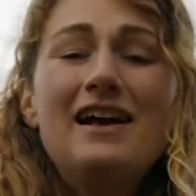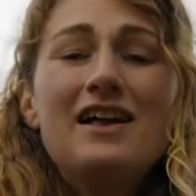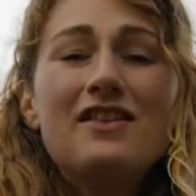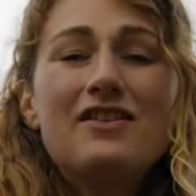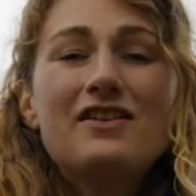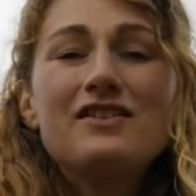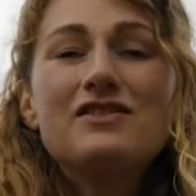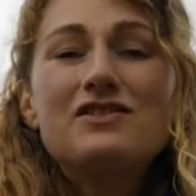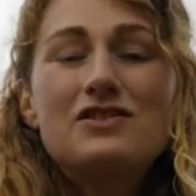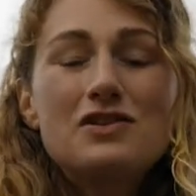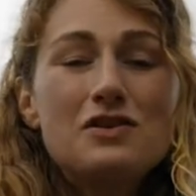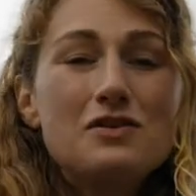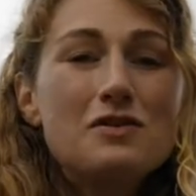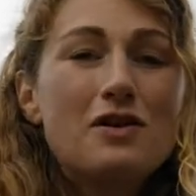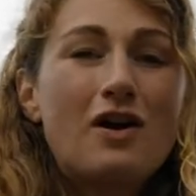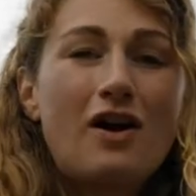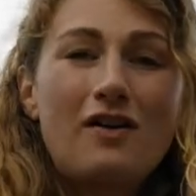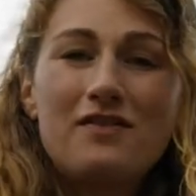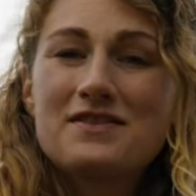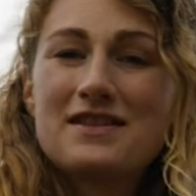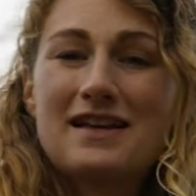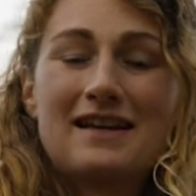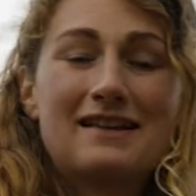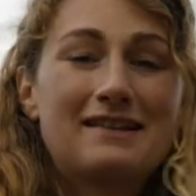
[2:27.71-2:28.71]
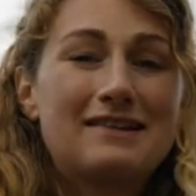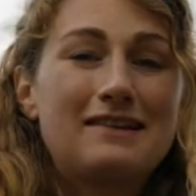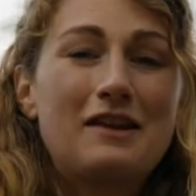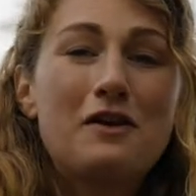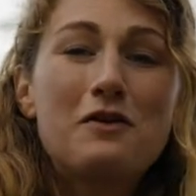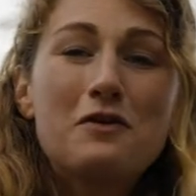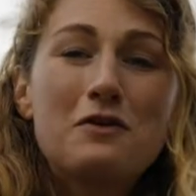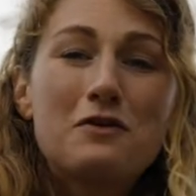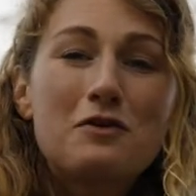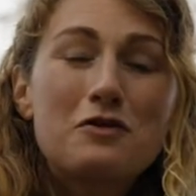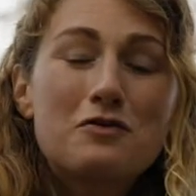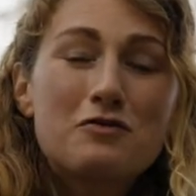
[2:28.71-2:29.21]
then do contact
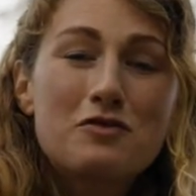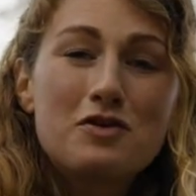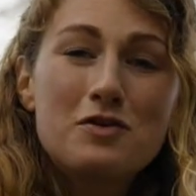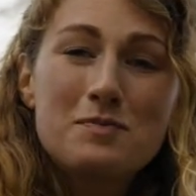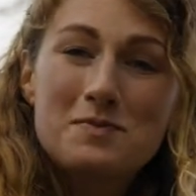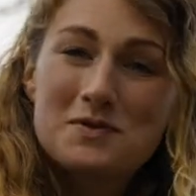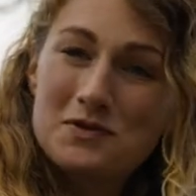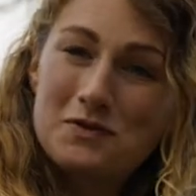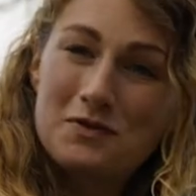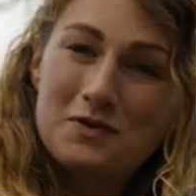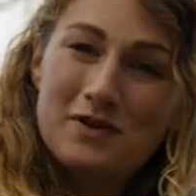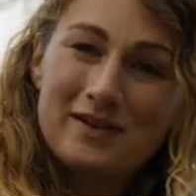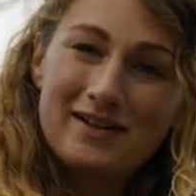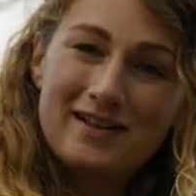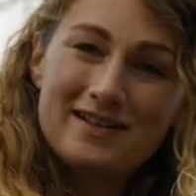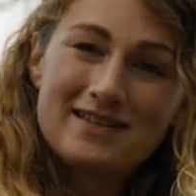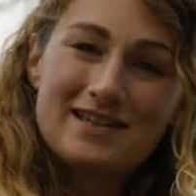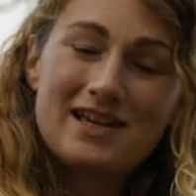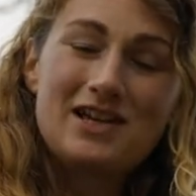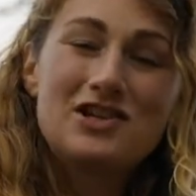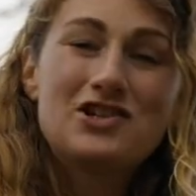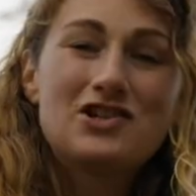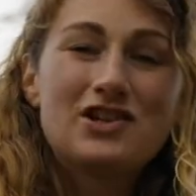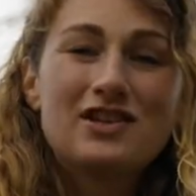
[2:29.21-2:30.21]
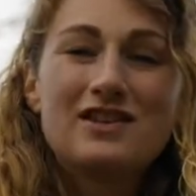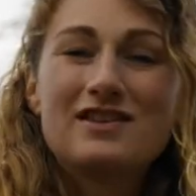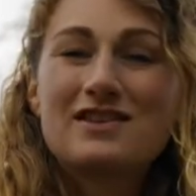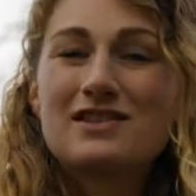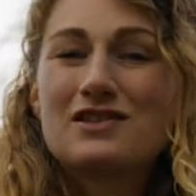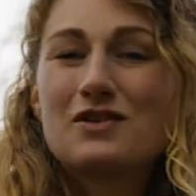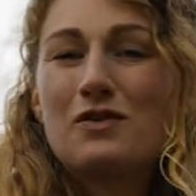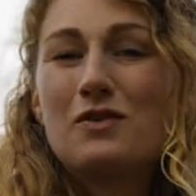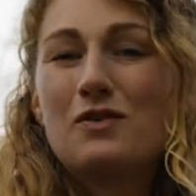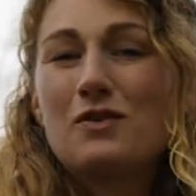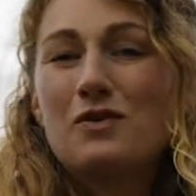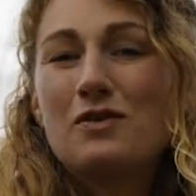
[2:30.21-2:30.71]
local groups and
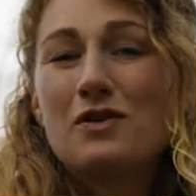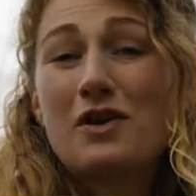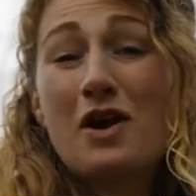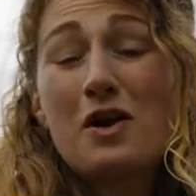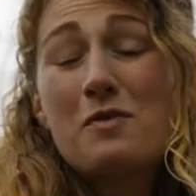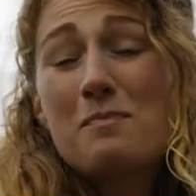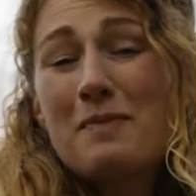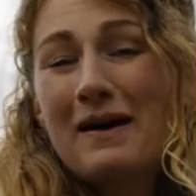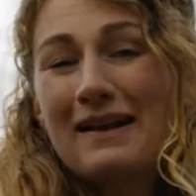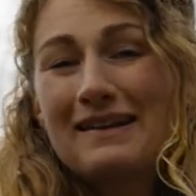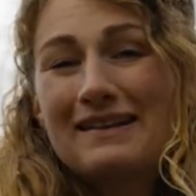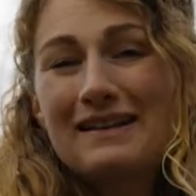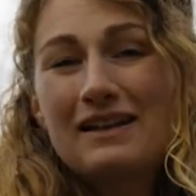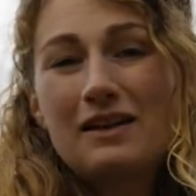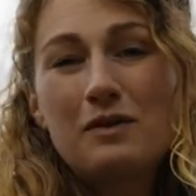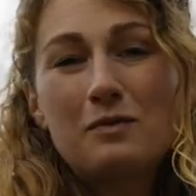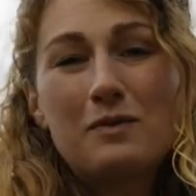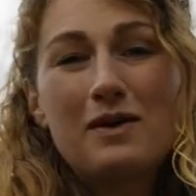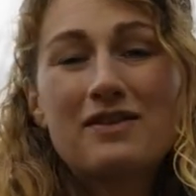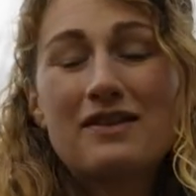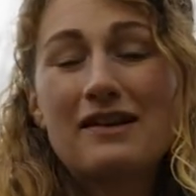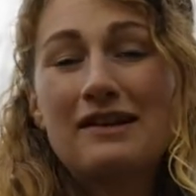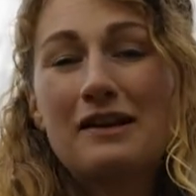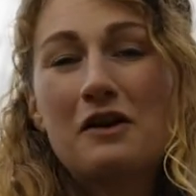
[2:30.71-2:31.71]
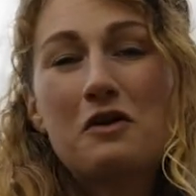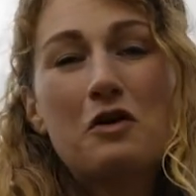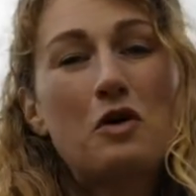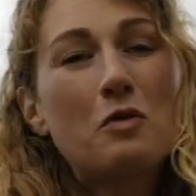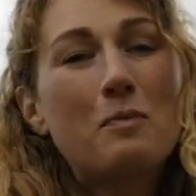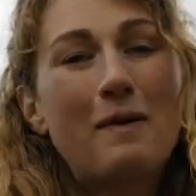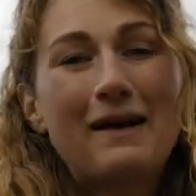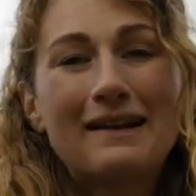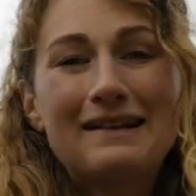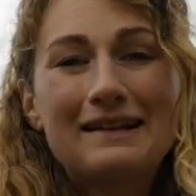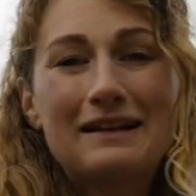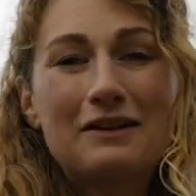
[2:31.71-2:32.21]
organisations or go paddling with a local
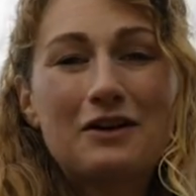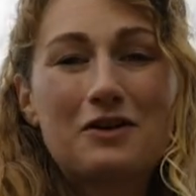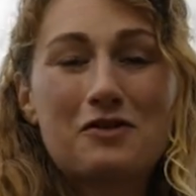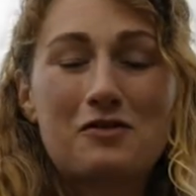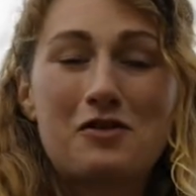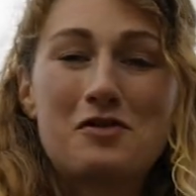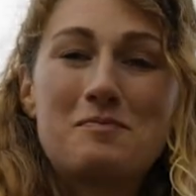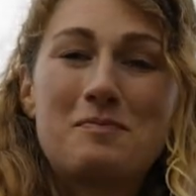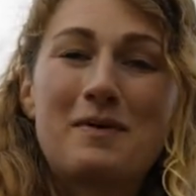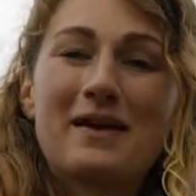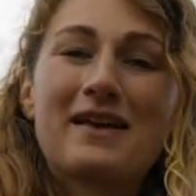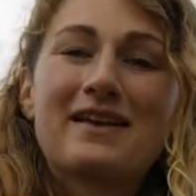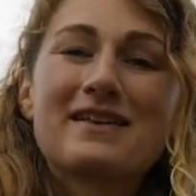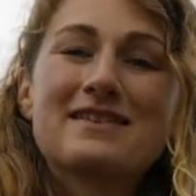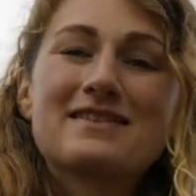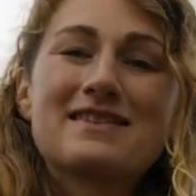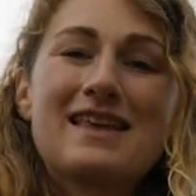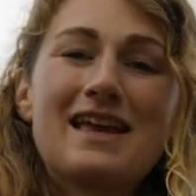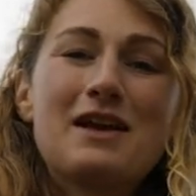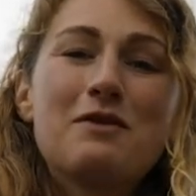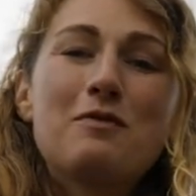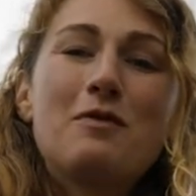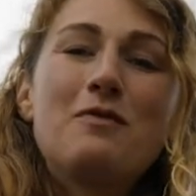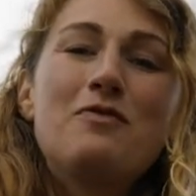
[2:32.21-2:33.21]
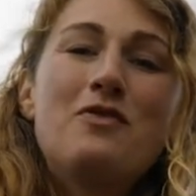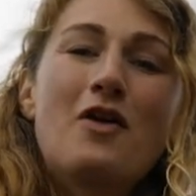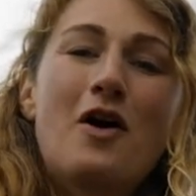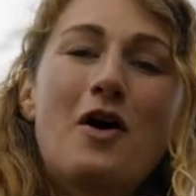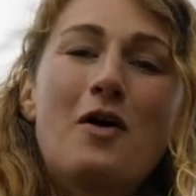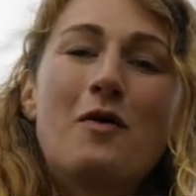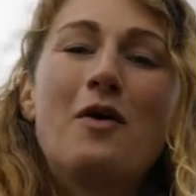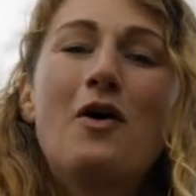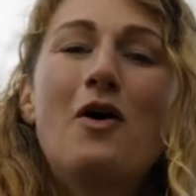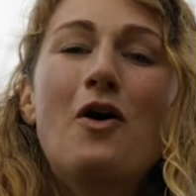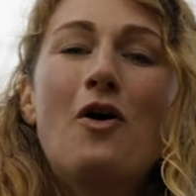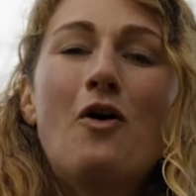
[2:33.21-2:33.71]
paddling group, because they will
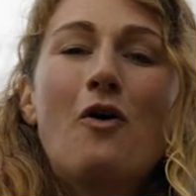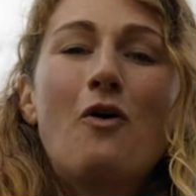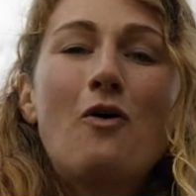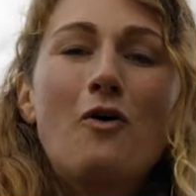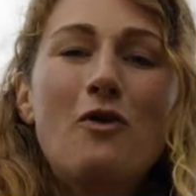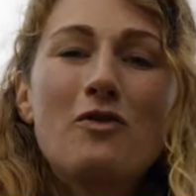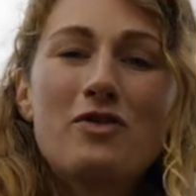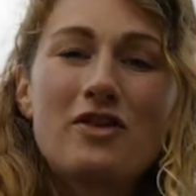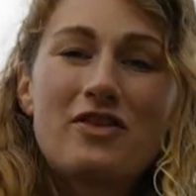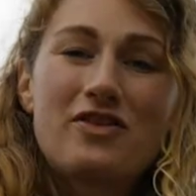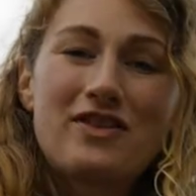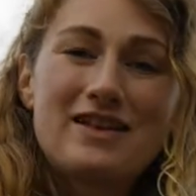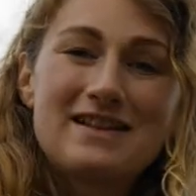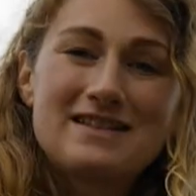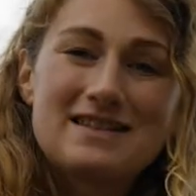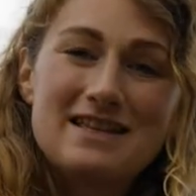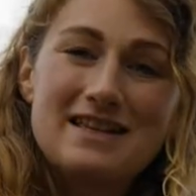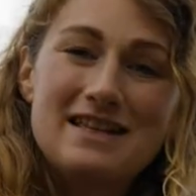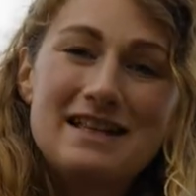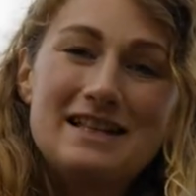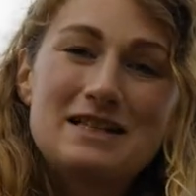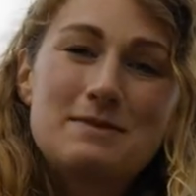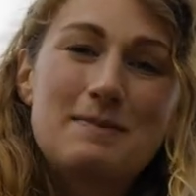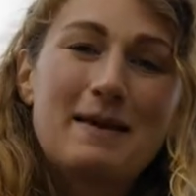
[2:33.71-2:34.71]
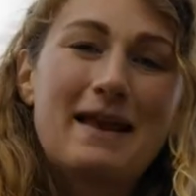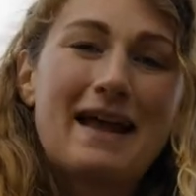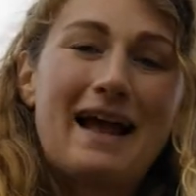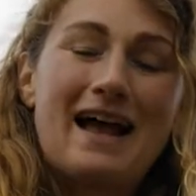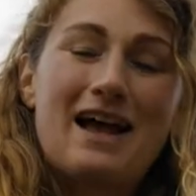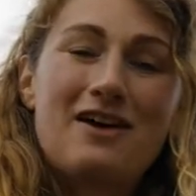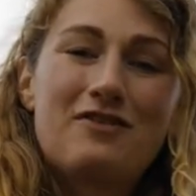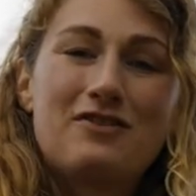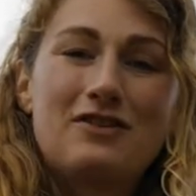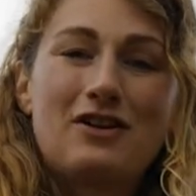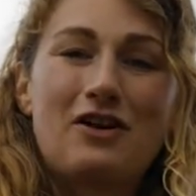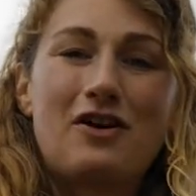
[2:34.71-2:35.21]
know all the things that you need to be
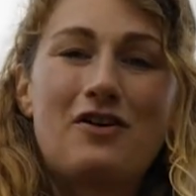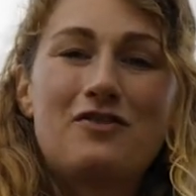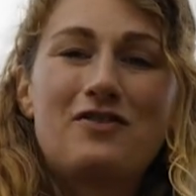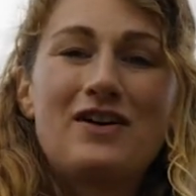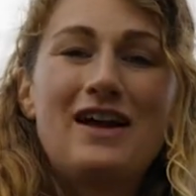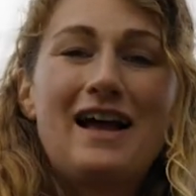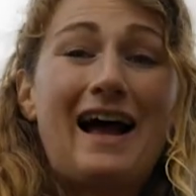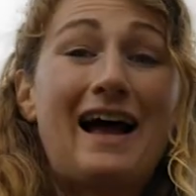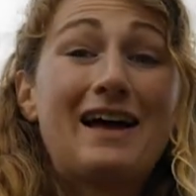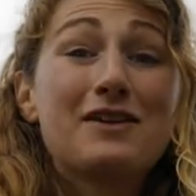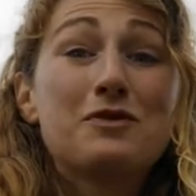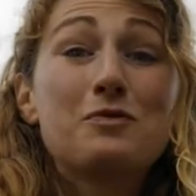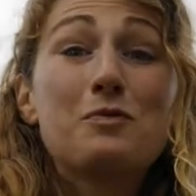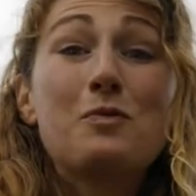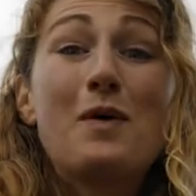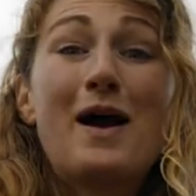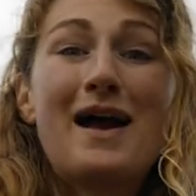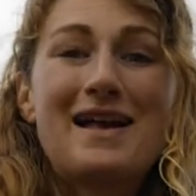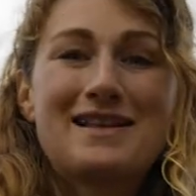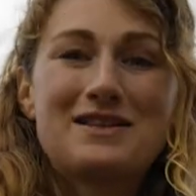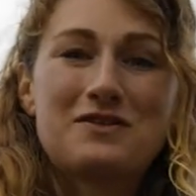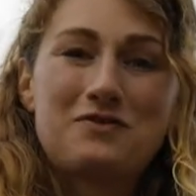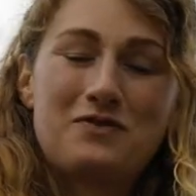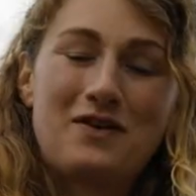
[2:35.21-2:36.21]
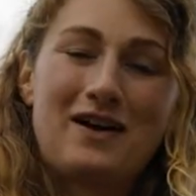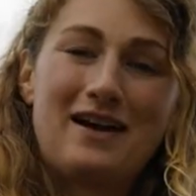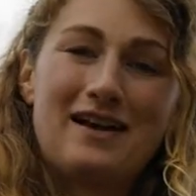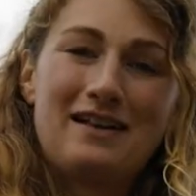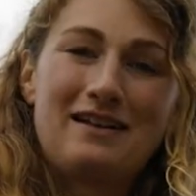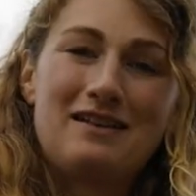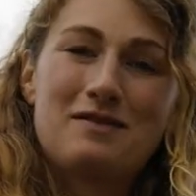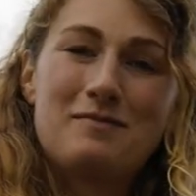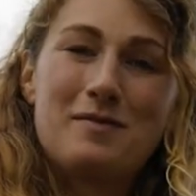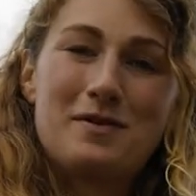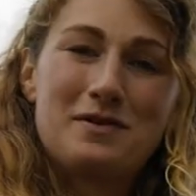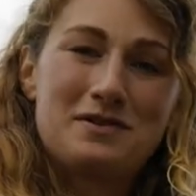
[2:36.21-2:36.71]
careful of and where to
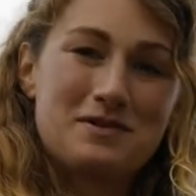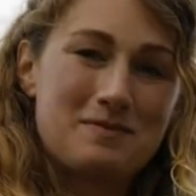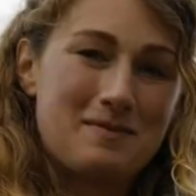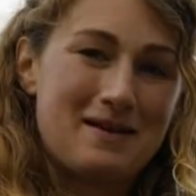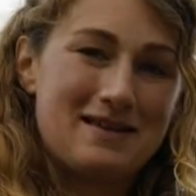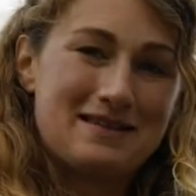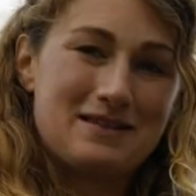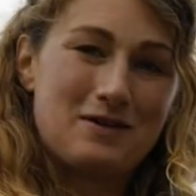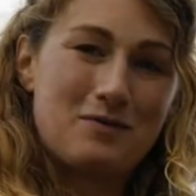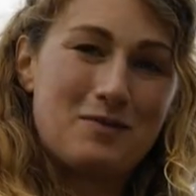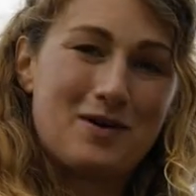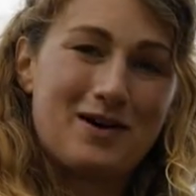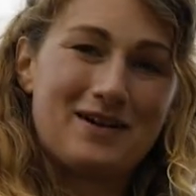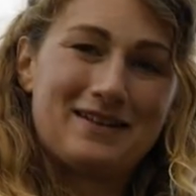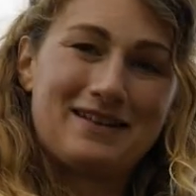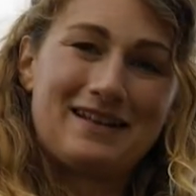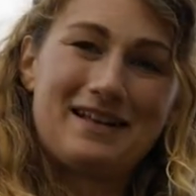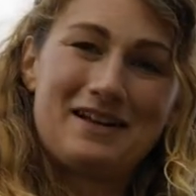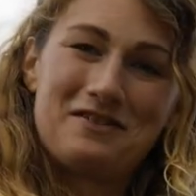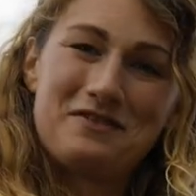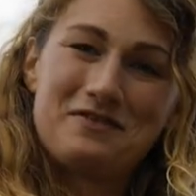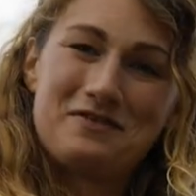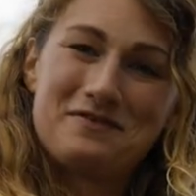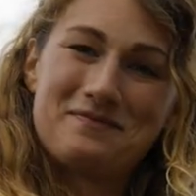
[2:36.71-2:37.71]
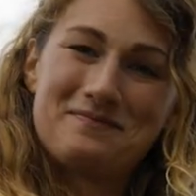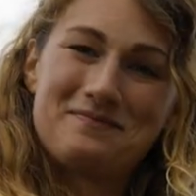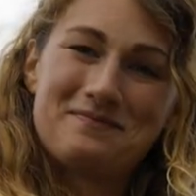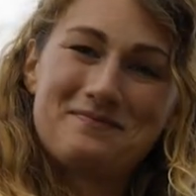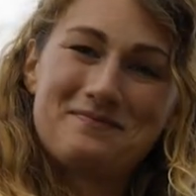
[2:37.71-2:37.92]
find the most amazing wildlife.